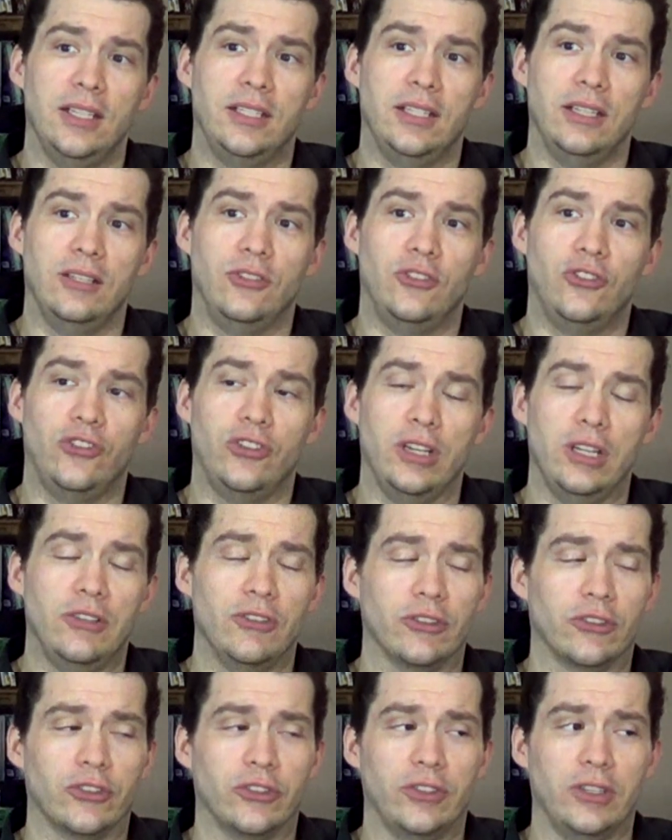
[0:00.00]
did she
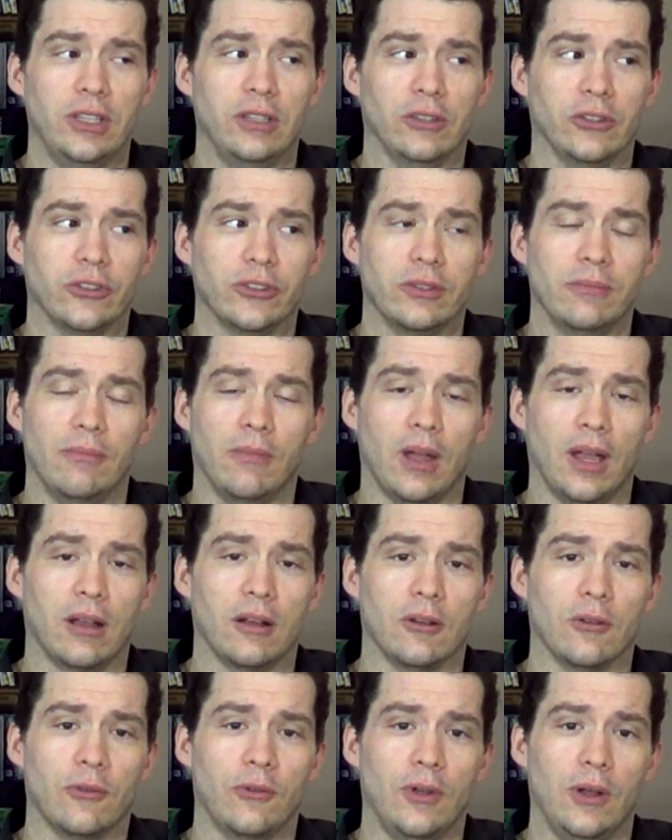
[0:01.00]
just steal some
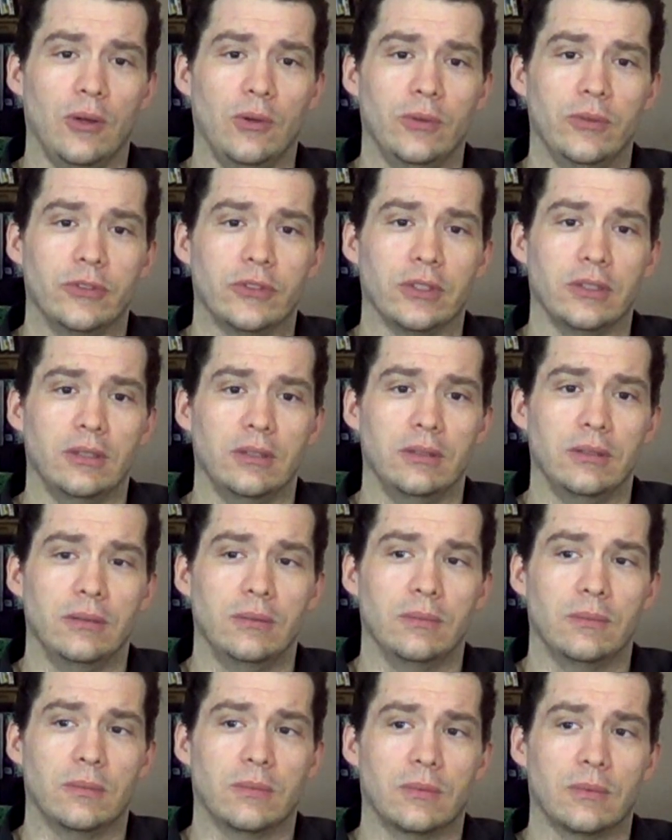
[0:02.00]
microphones
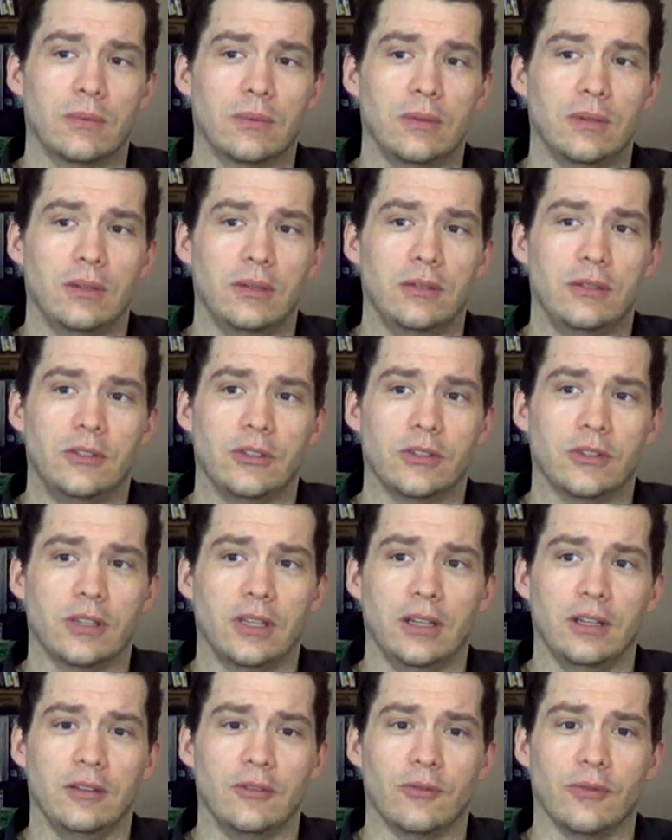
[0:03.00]
and just
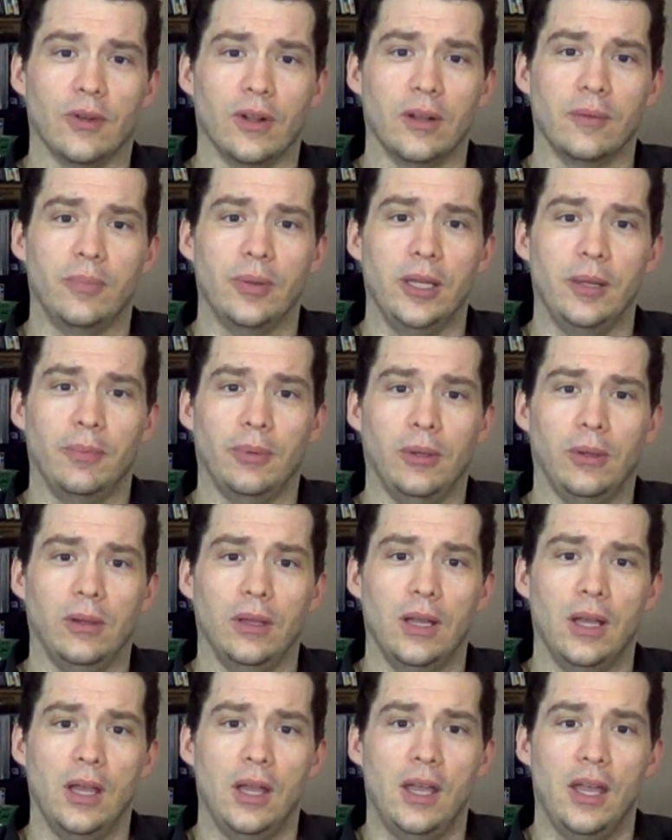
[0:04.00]
get in front of
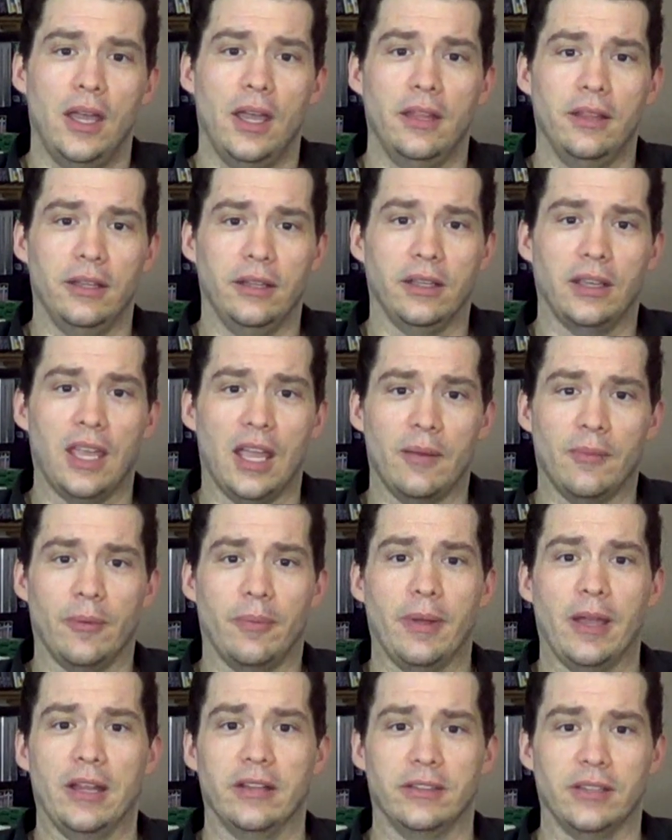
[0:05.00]
people? And then the camera
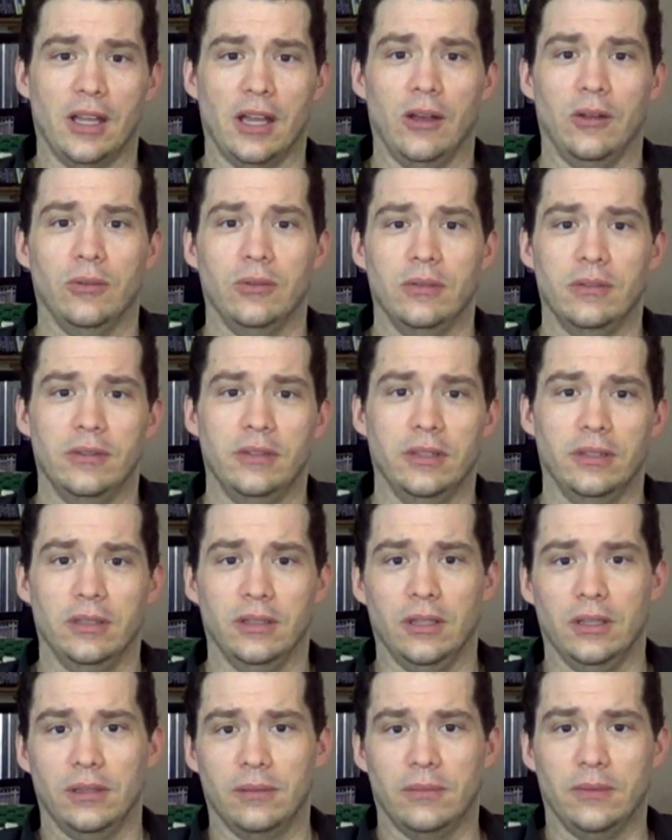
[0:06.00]
pans out and
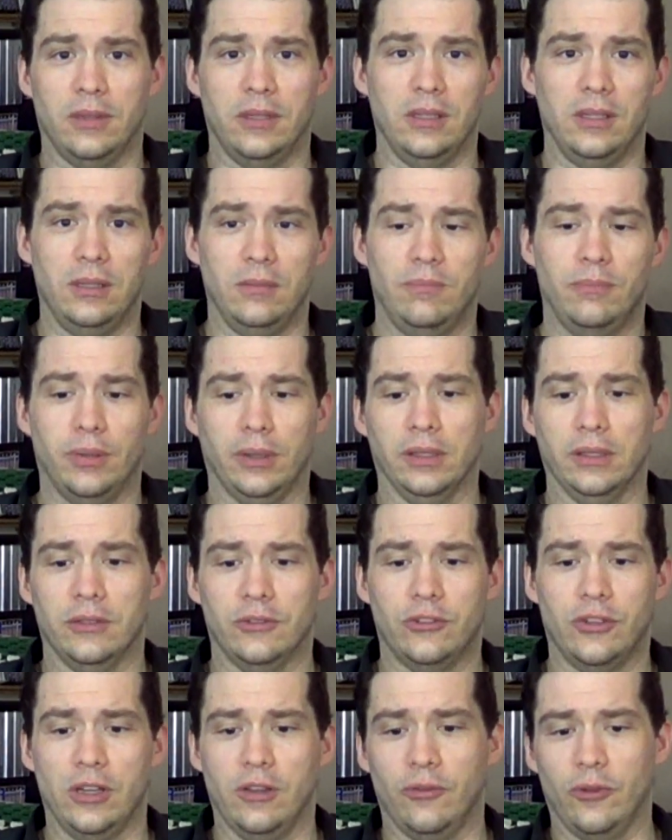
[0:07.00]
the
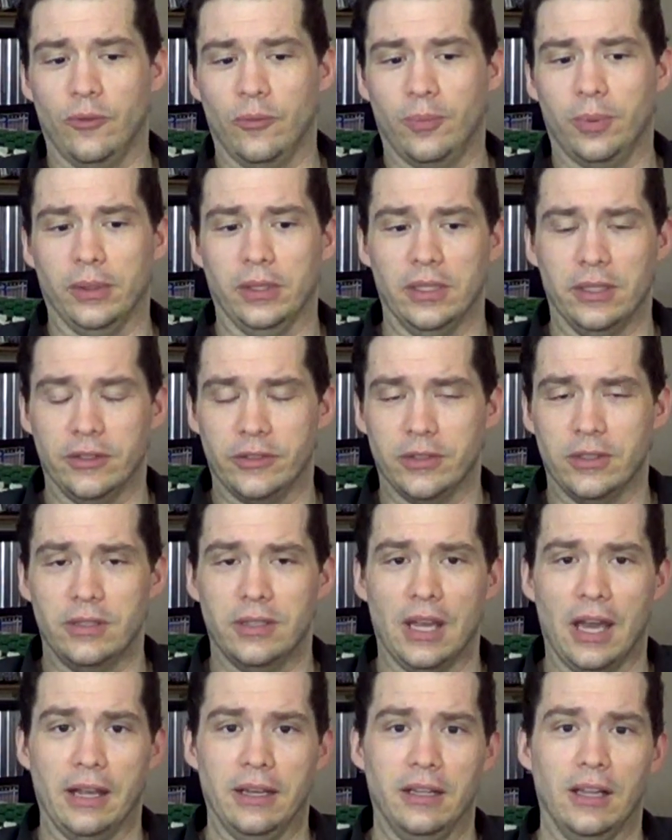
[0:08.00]
chief of police
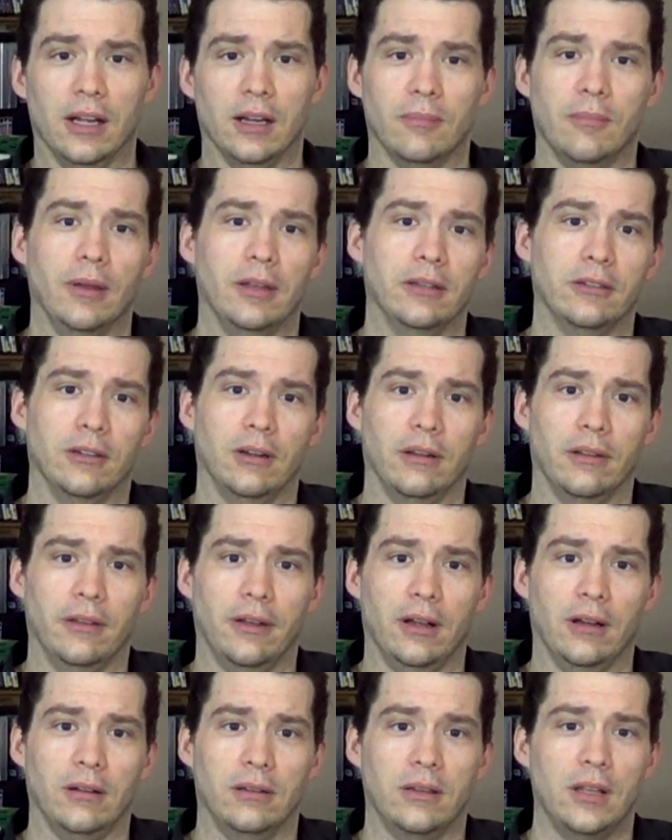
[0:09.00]
and Daddy Airbender are
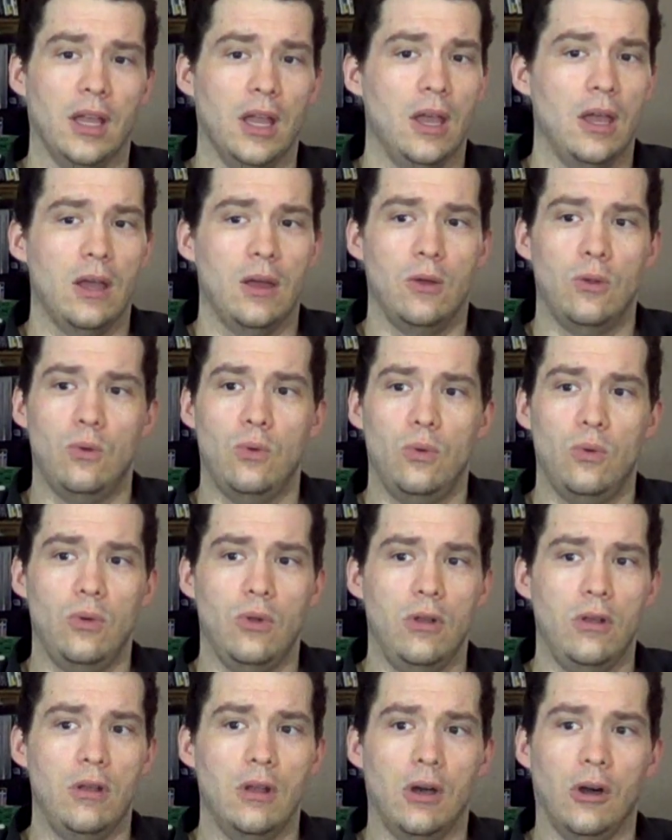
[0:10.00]
there. And
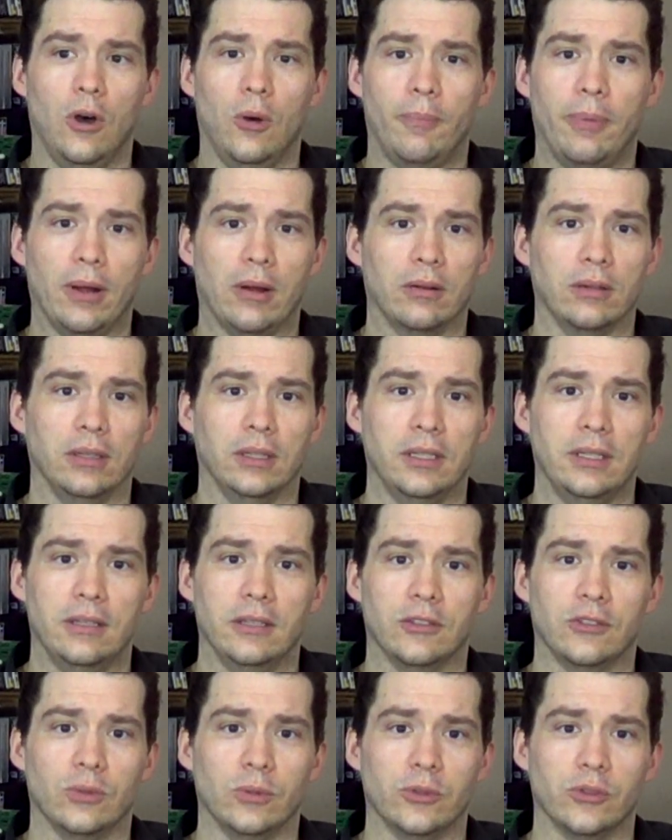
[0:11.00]
no, apparently
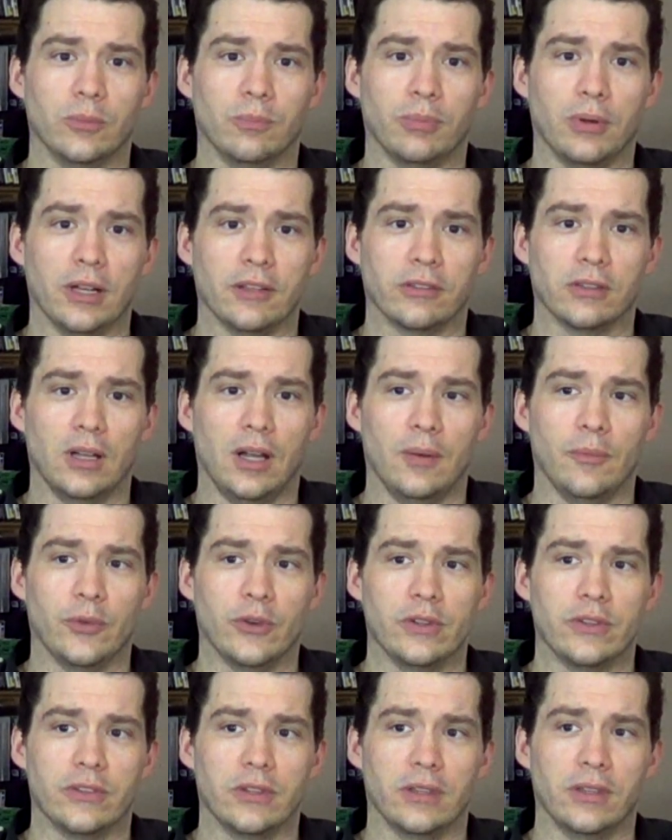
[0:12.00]
this was a press
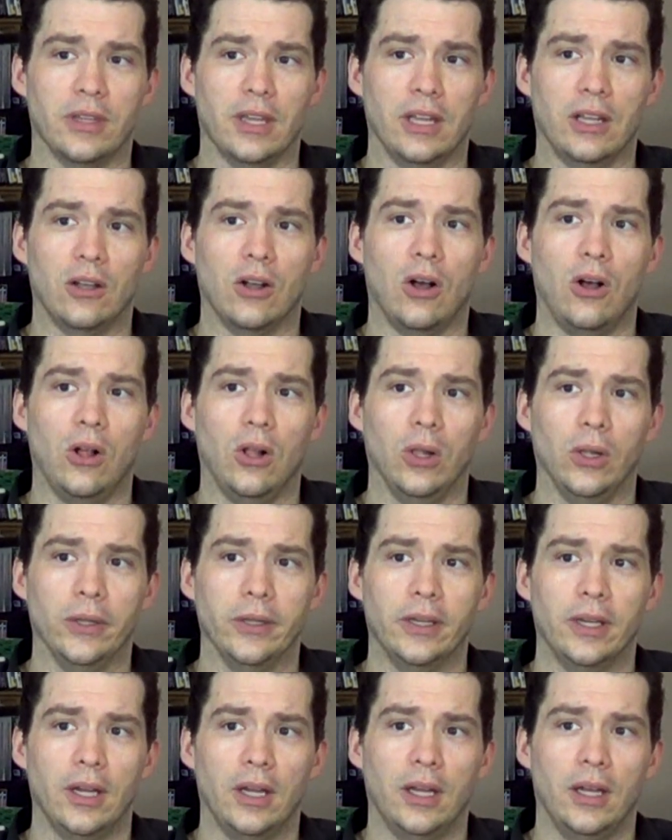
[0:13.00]
conference that they called